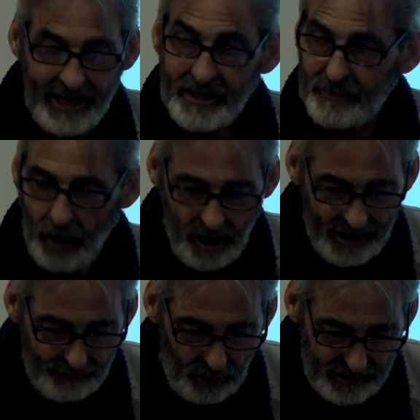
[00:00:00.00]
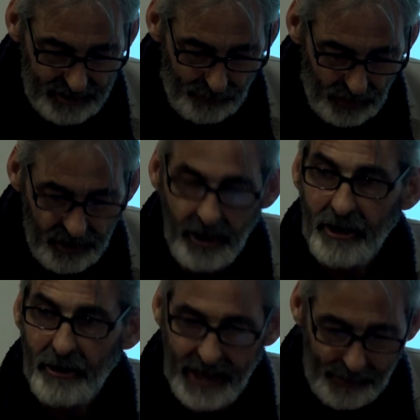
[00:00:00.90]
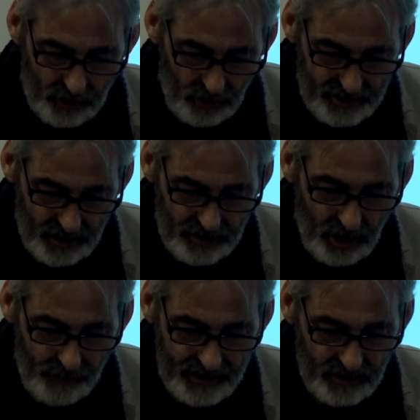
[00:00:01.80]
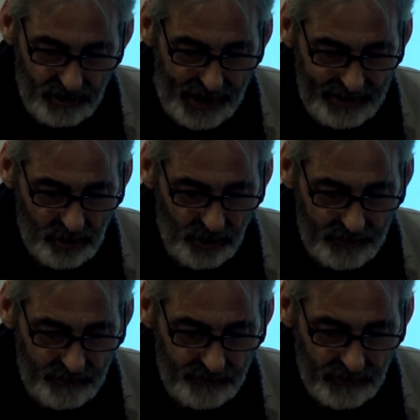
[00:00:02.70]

inspired by someone who'd come across those comments on the manuscript.